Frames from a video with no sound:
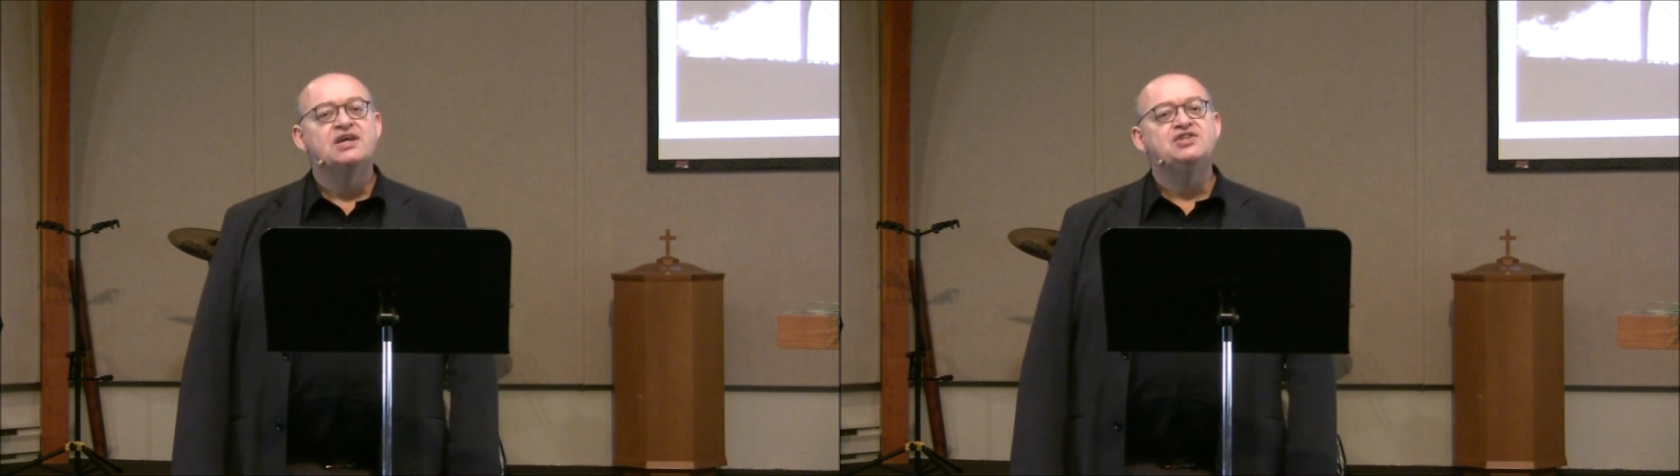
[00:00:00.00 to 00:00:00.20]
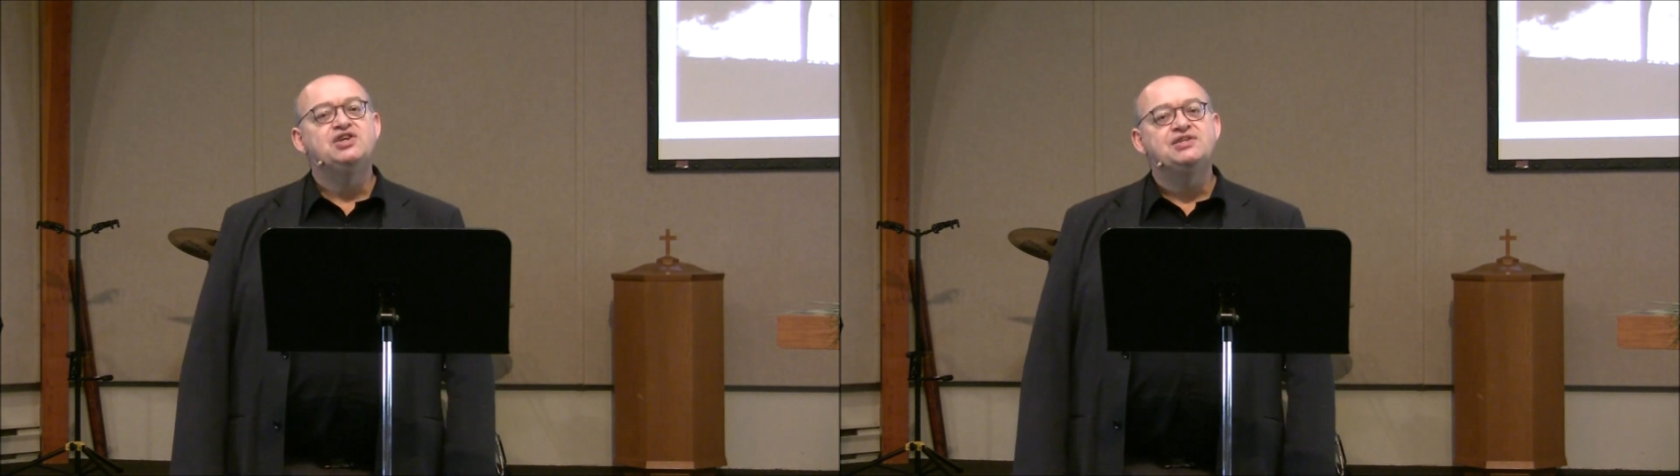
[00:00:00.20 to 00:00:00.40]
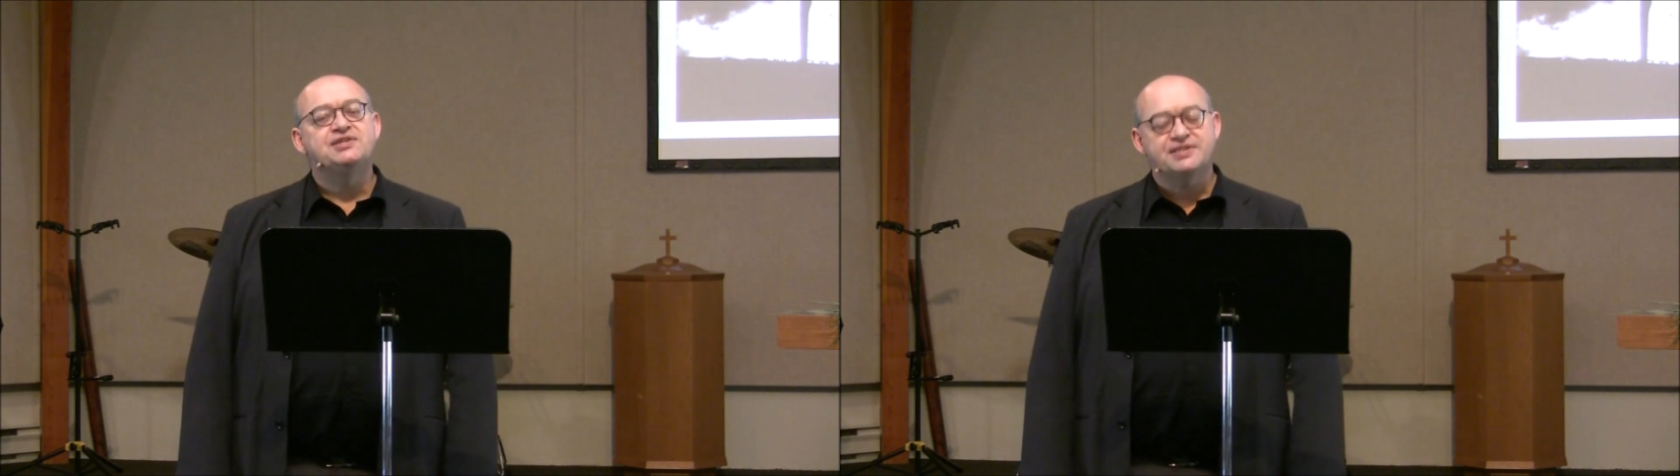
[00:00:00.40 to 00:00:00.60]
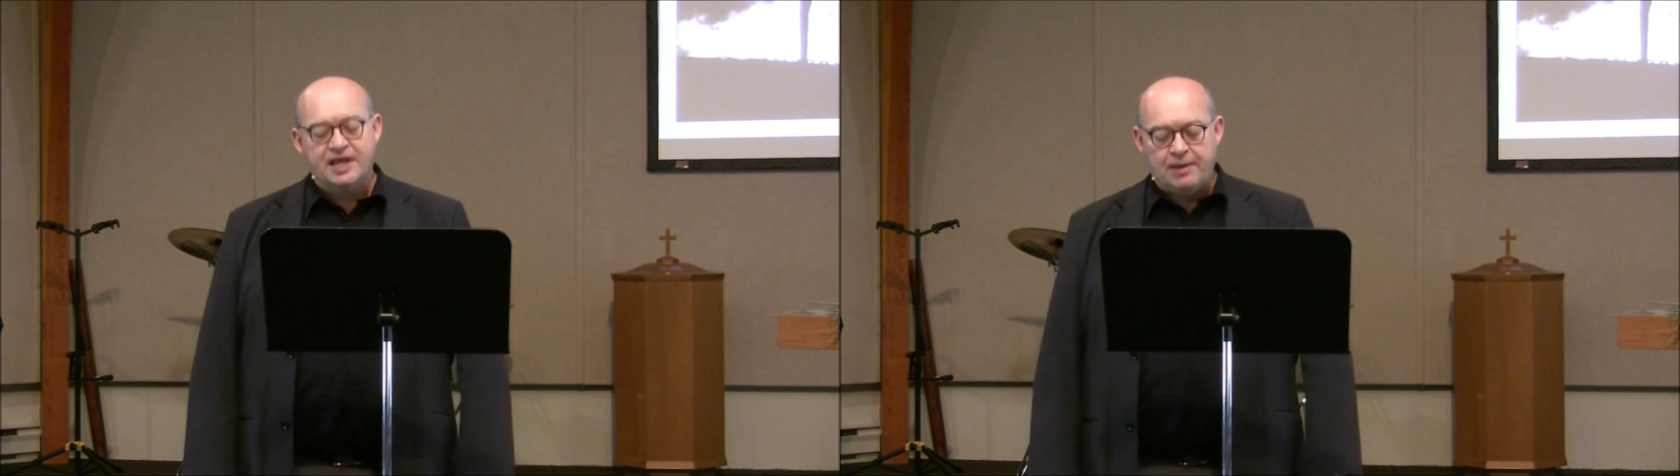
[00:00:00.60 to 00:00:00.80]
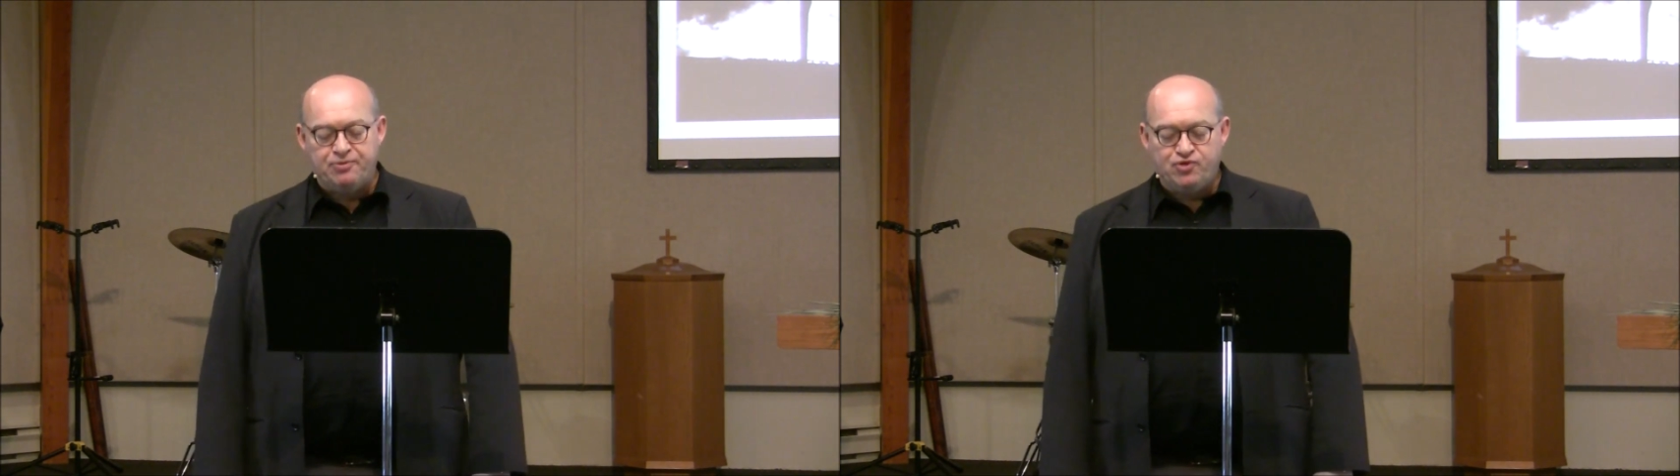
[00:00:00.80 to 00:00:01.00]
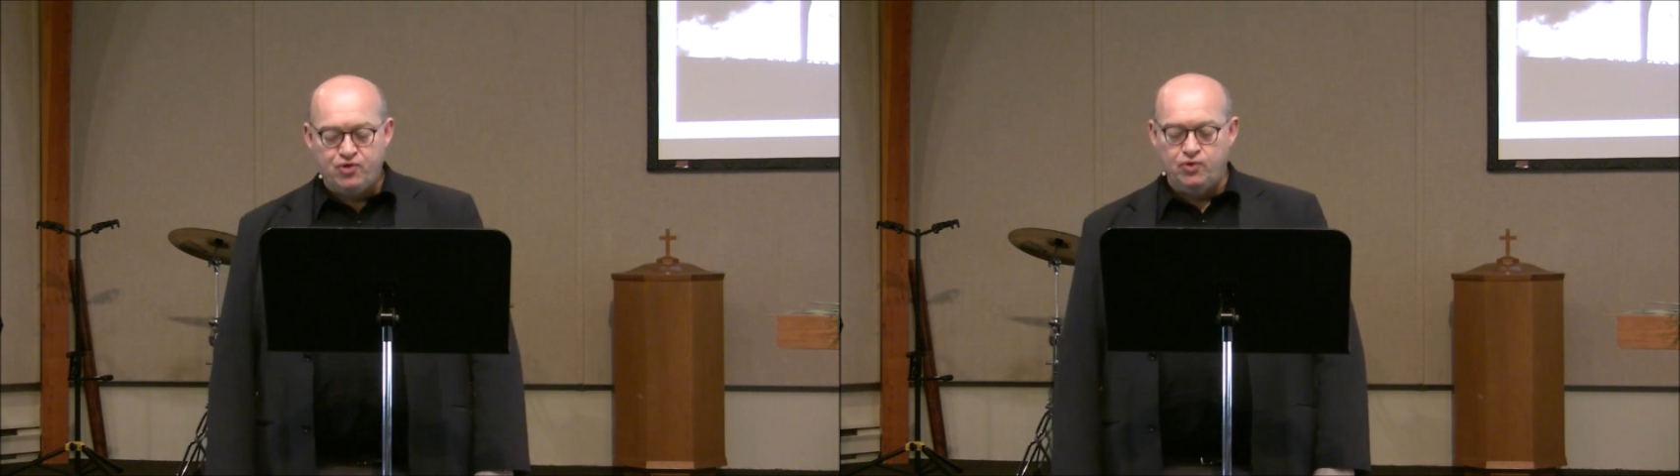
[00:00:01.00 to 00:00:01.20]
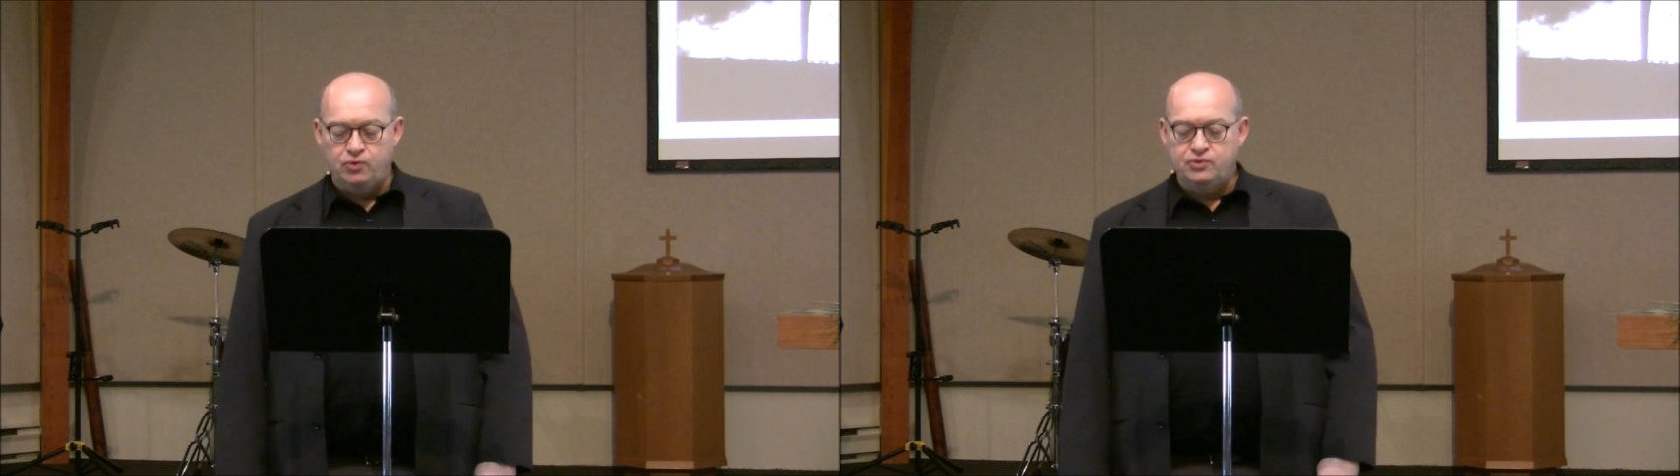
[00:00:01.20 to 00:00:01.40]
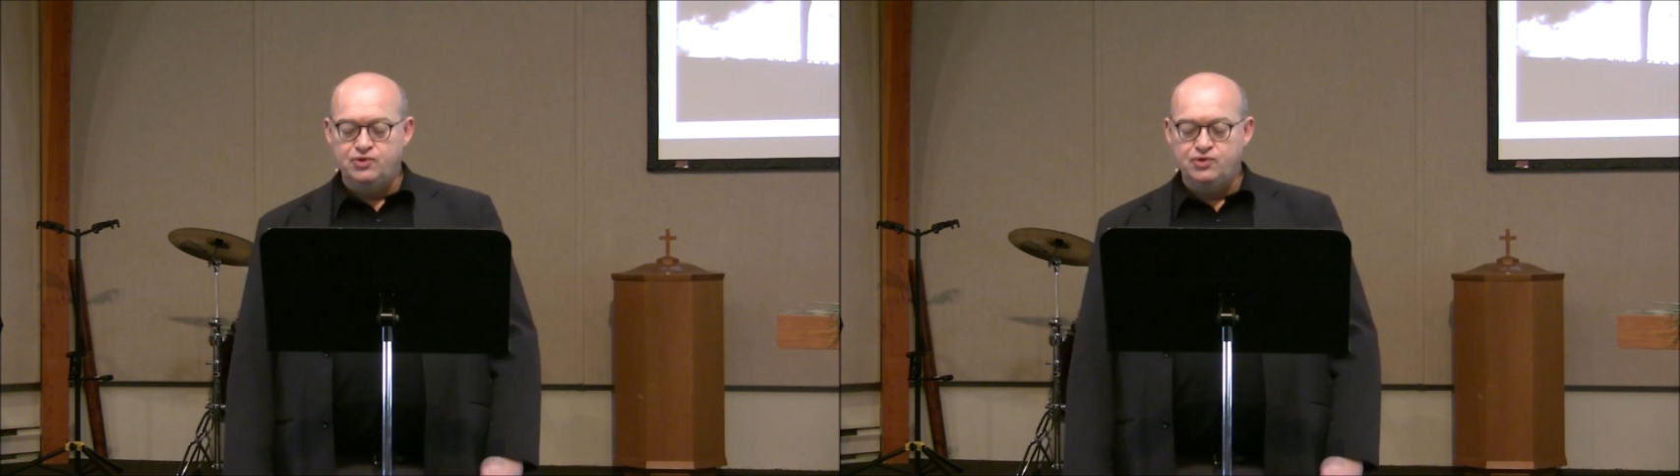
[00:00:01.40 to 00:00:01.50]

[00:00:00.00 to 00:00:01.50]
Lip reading: Jesus kept true